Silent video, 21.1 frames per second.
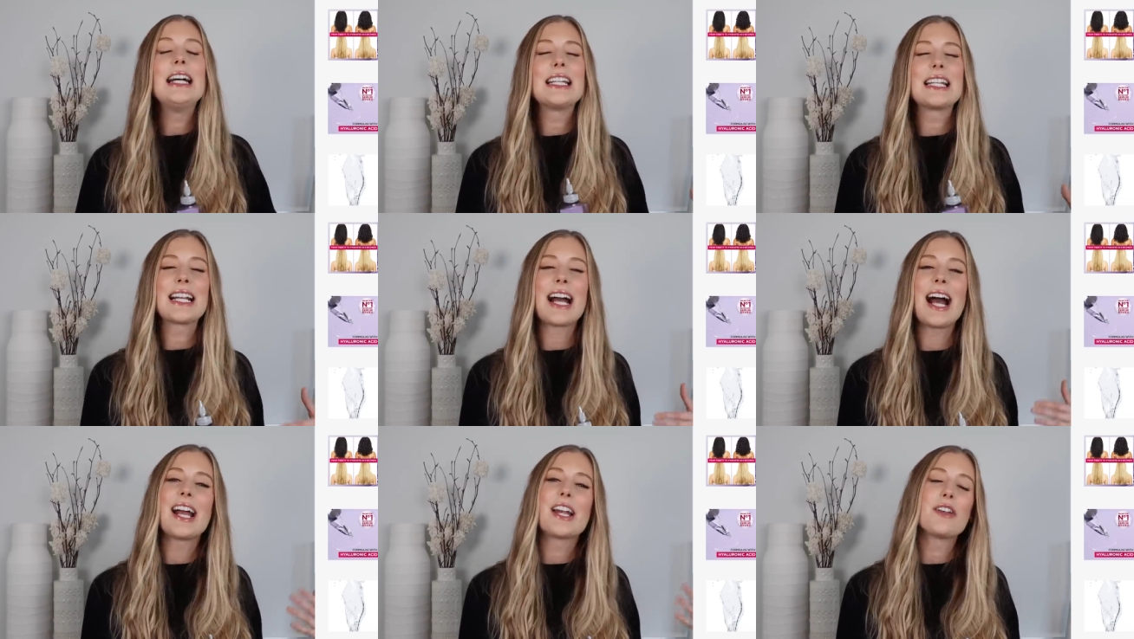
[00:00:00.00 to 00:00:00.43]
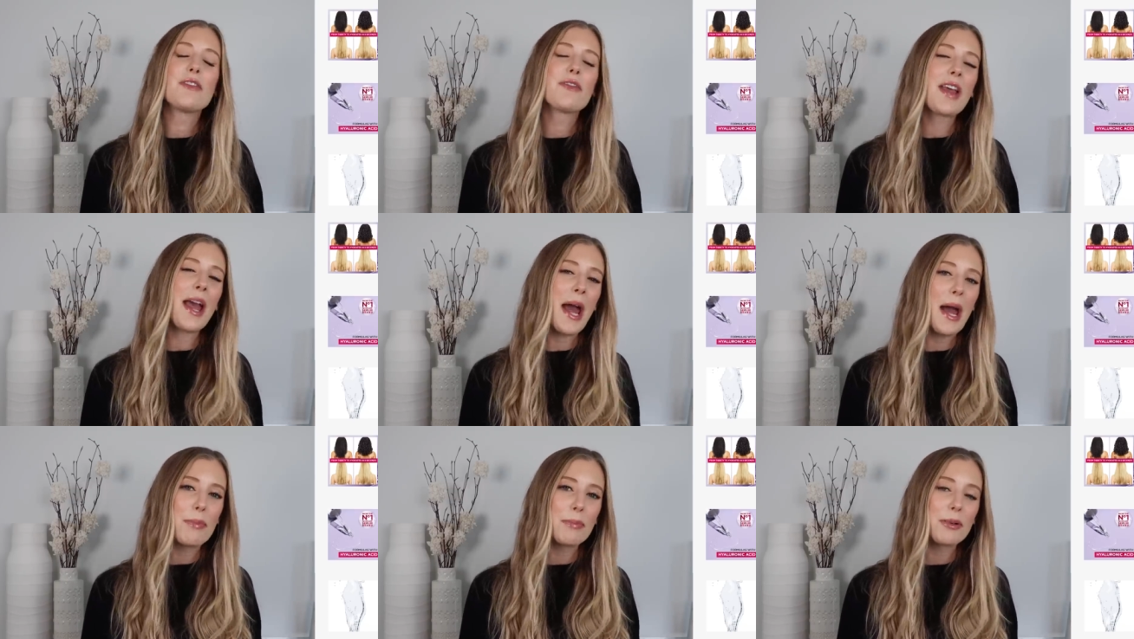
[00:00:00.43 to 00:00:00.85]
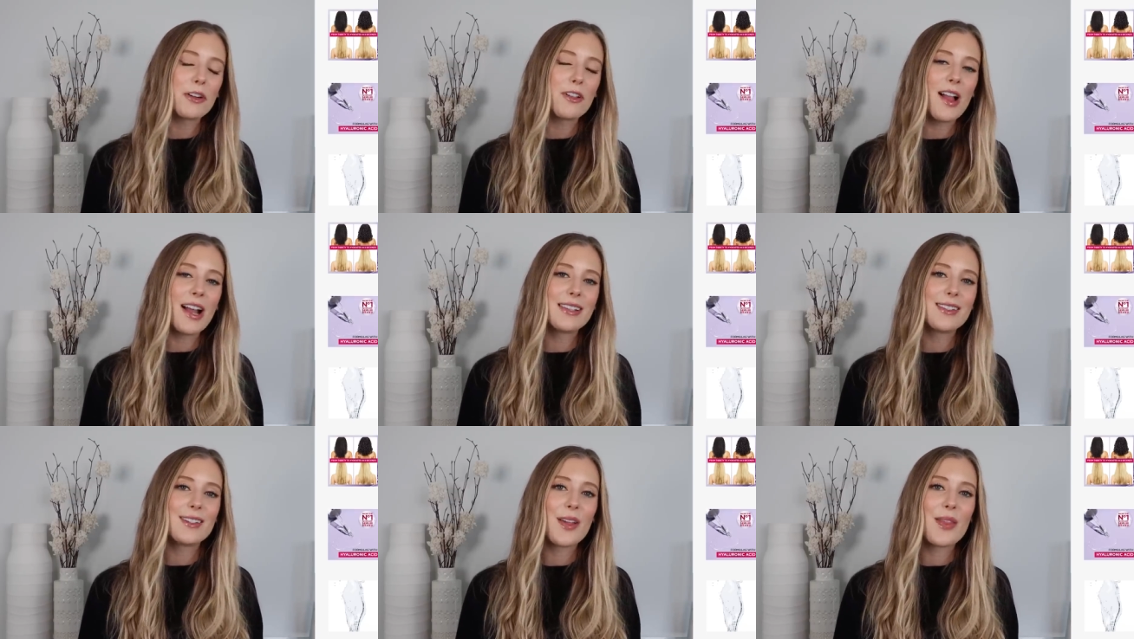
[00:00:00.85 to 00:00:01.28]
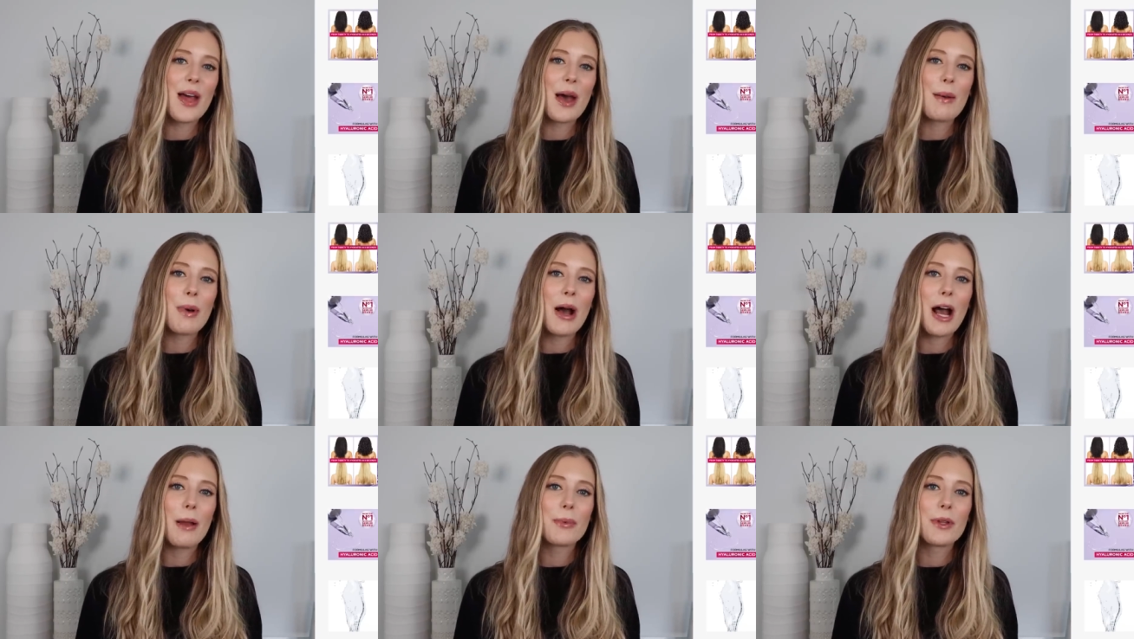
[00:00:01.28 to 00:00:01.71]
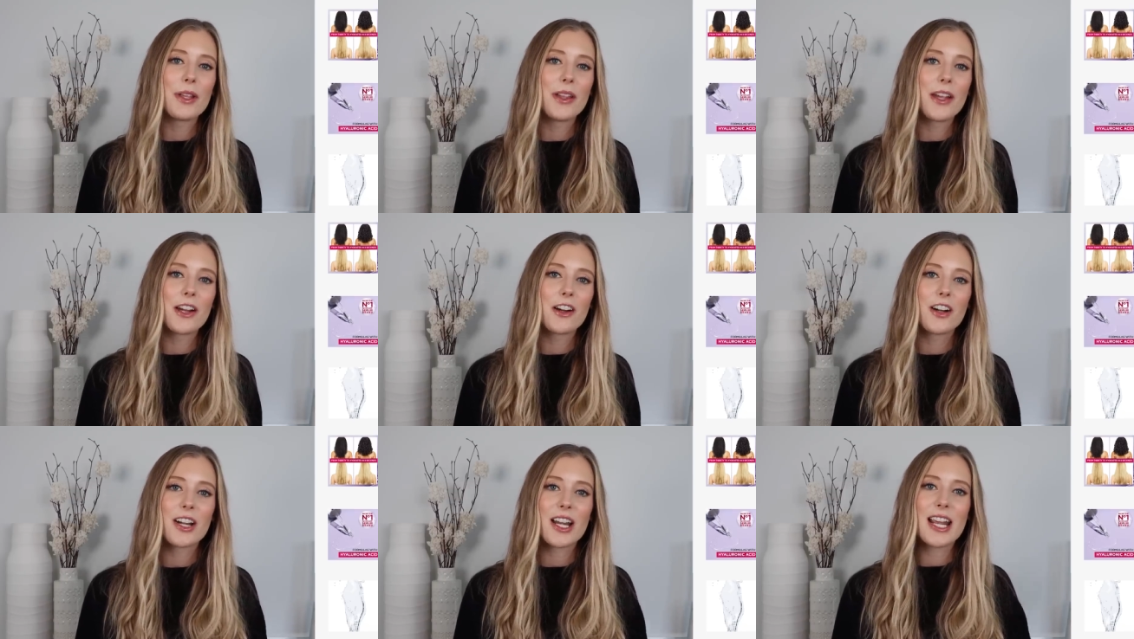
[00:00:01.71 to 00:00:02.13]
to kind of capitalize on that
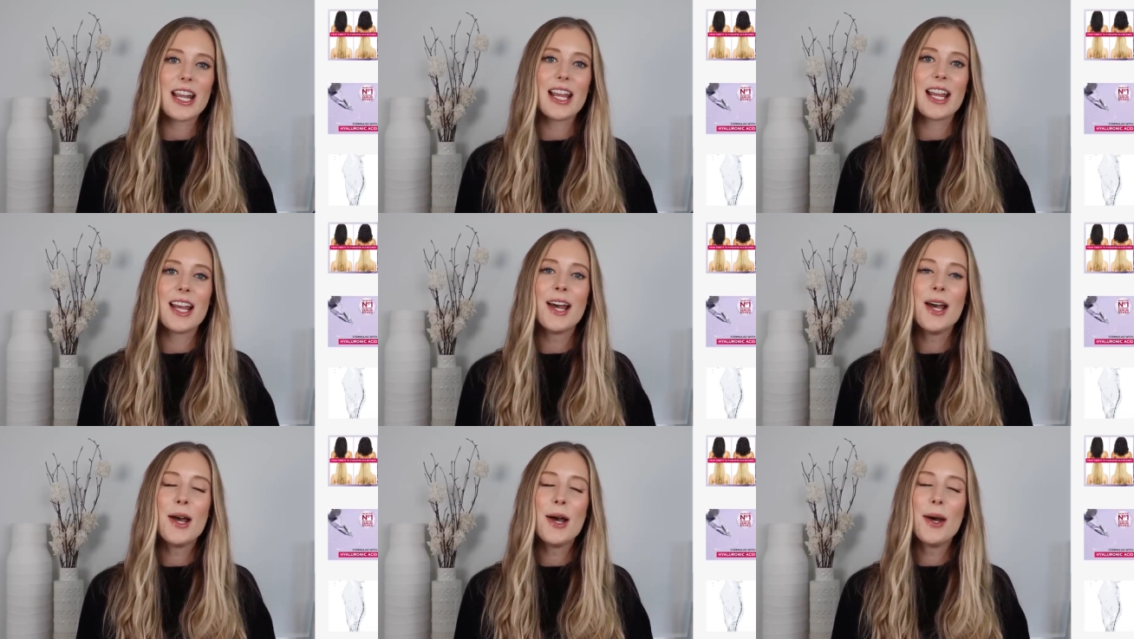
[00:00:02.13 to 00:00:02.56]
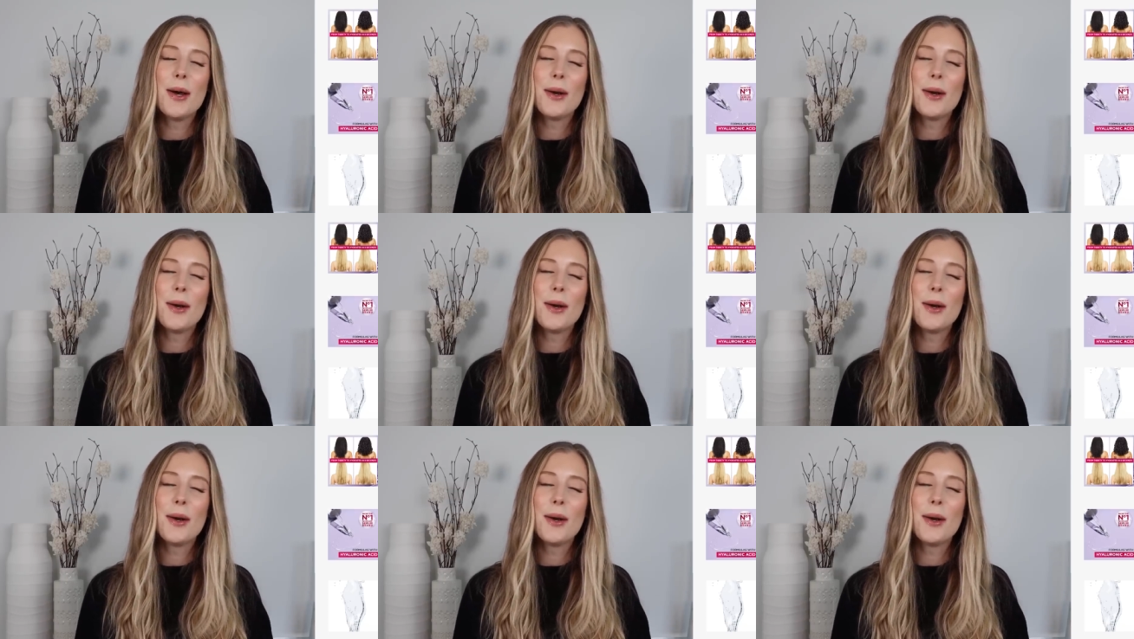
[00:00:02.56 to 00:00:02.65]
popularity